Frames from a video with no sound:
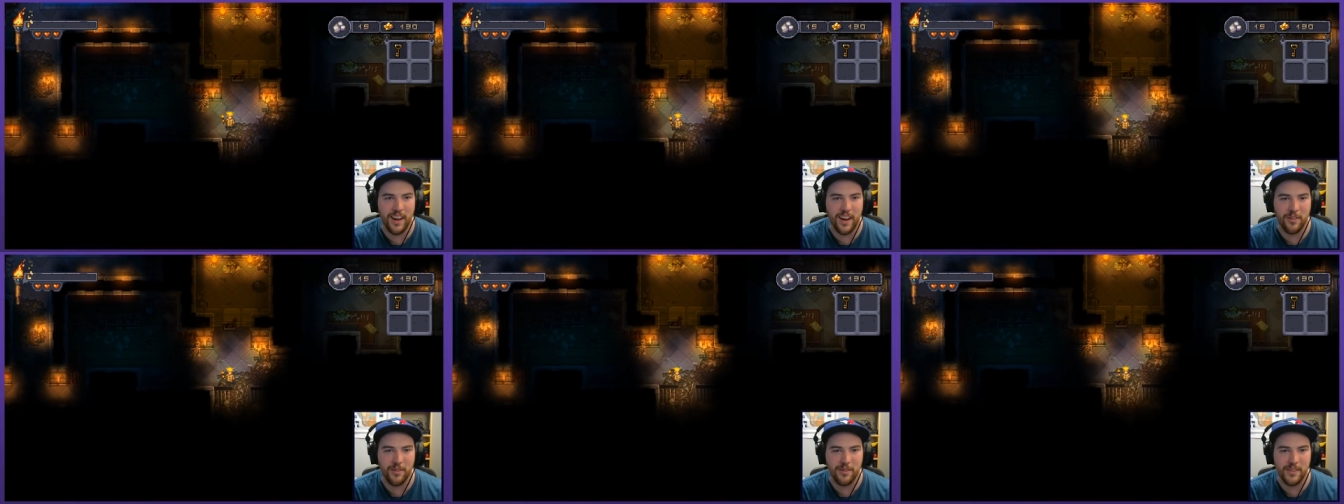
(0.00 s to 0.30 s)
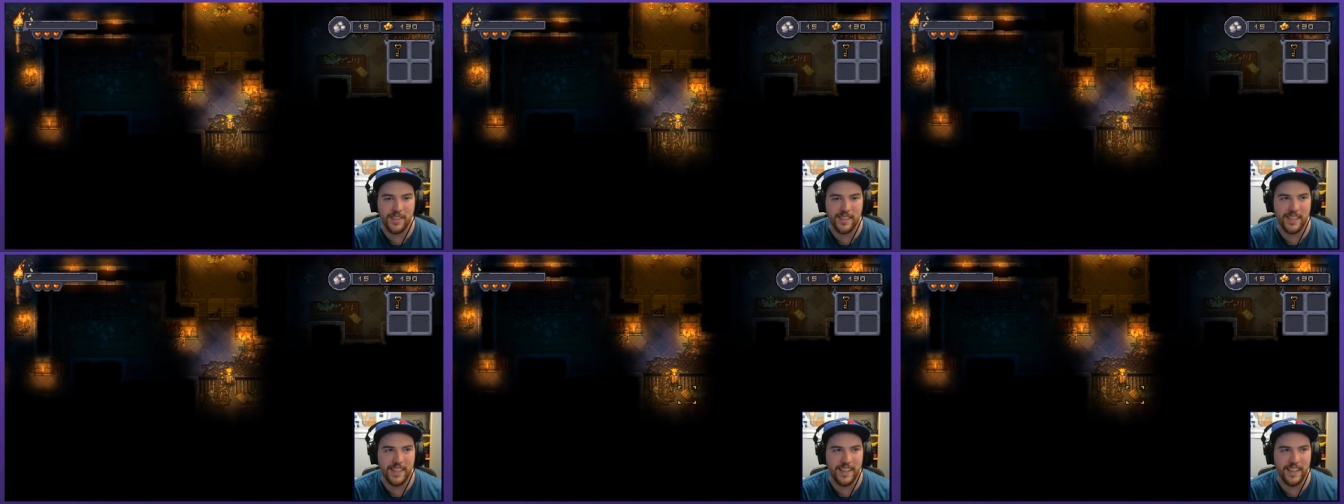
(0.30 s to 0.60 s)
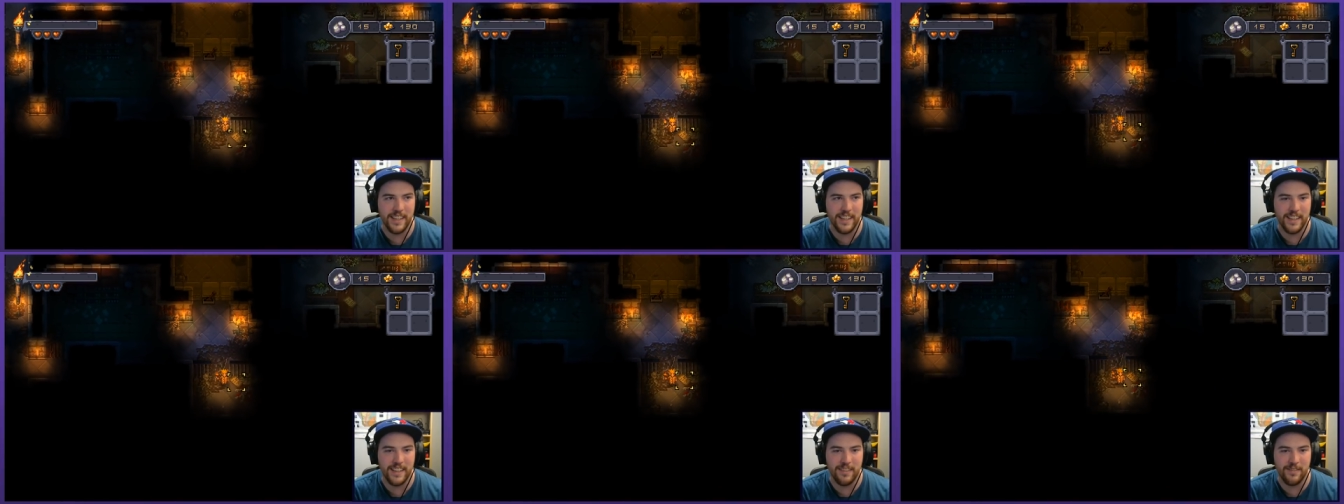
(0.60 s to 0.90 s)
I don't see
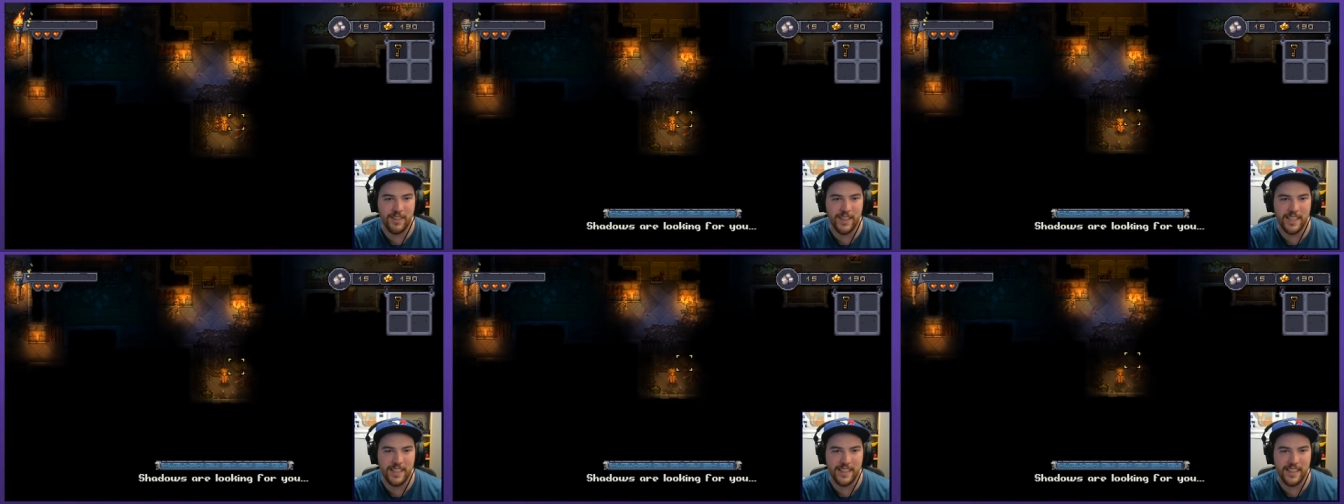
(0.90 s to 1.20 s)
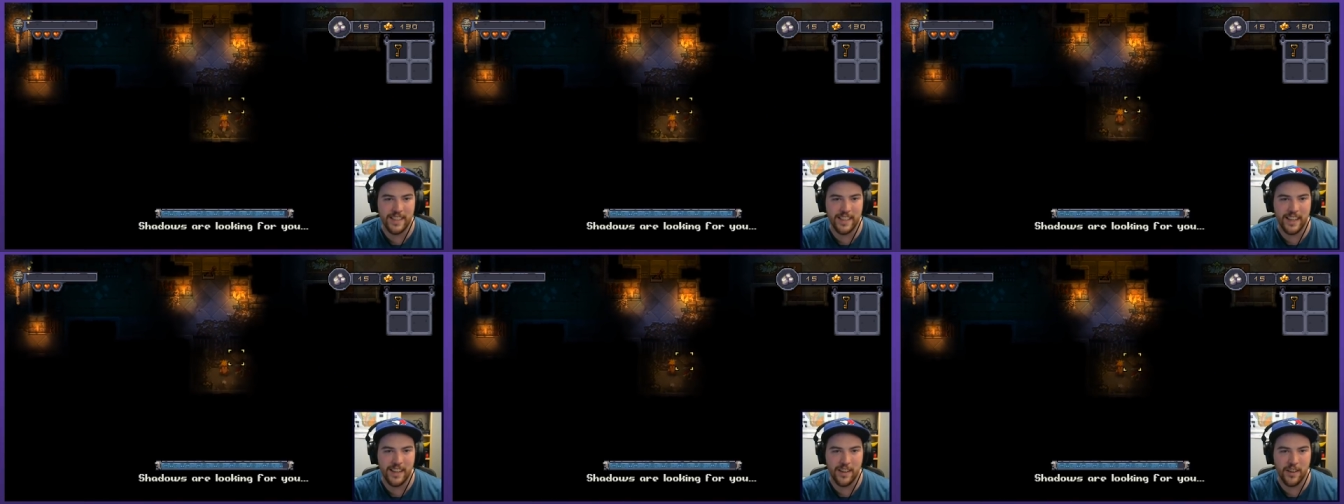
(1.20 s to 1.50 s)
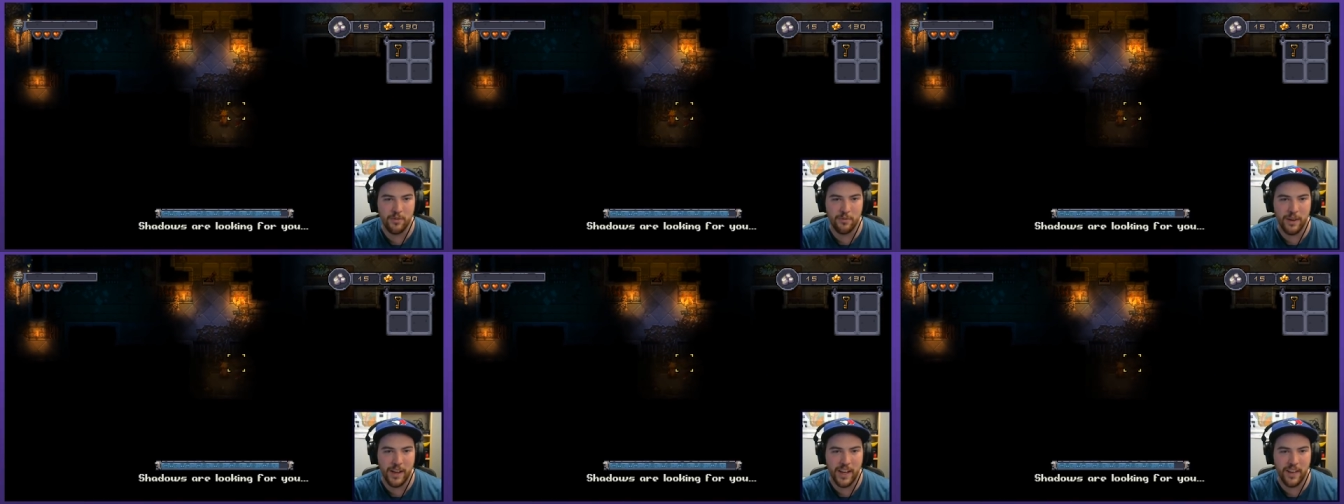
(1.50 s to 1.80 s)
any reason to get
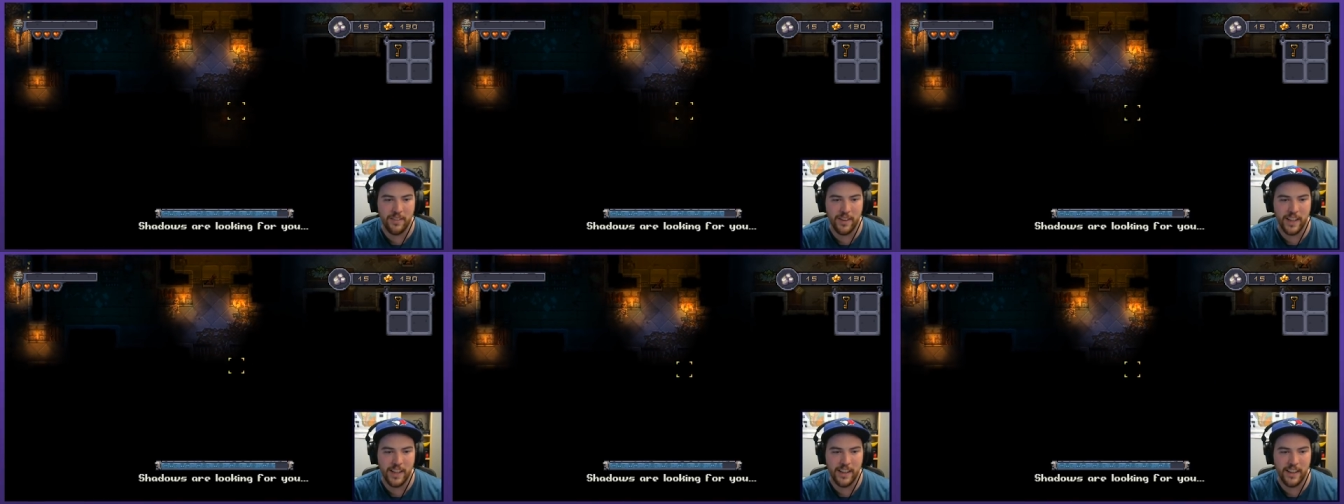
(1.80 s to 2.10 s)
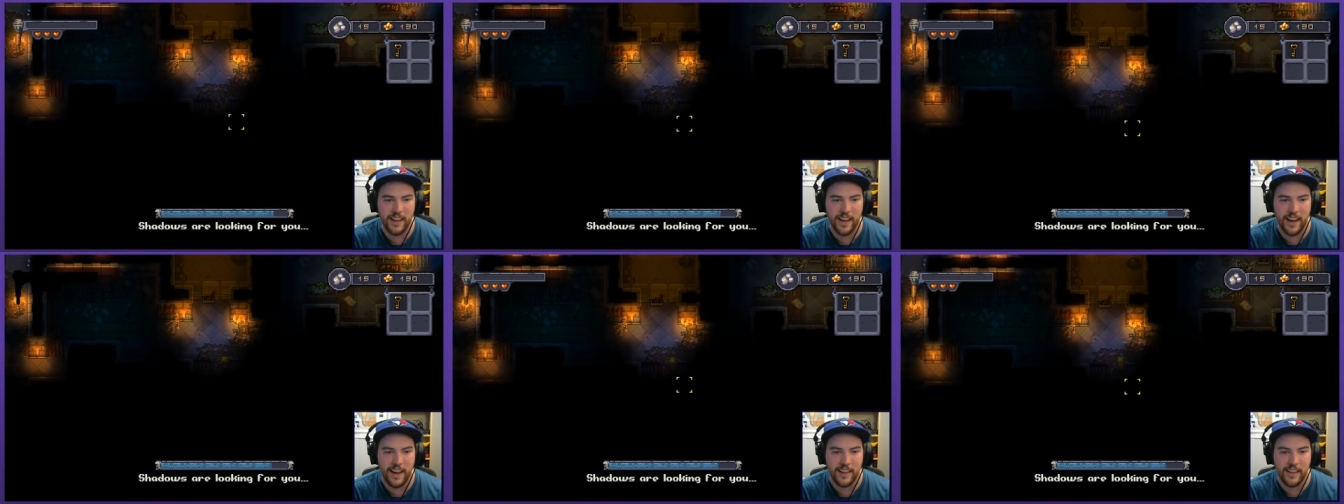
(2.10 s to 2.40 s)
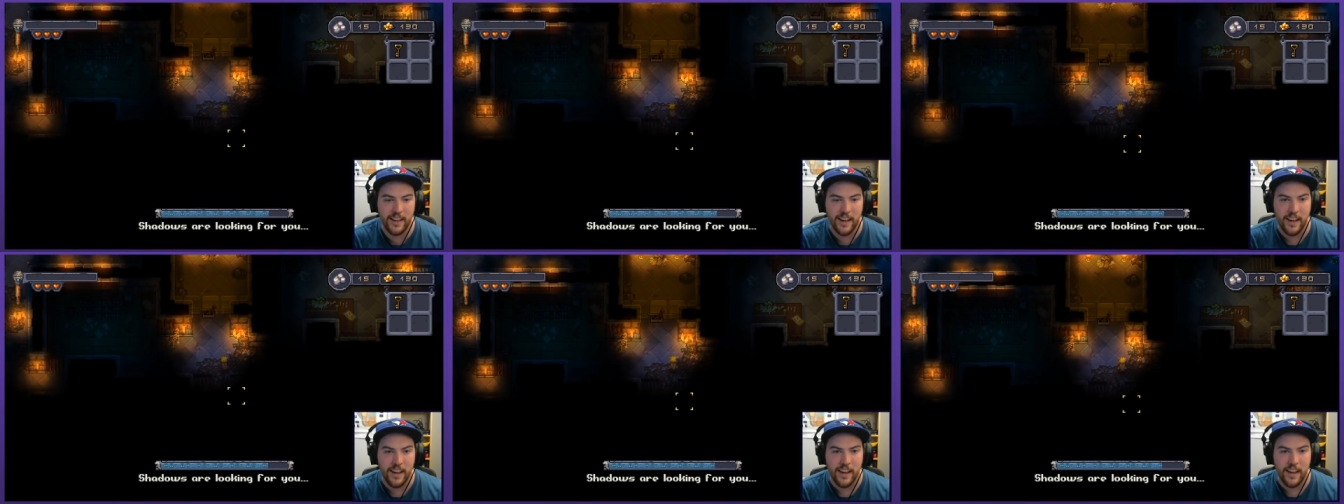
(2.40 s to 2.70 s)
in the way of any of that.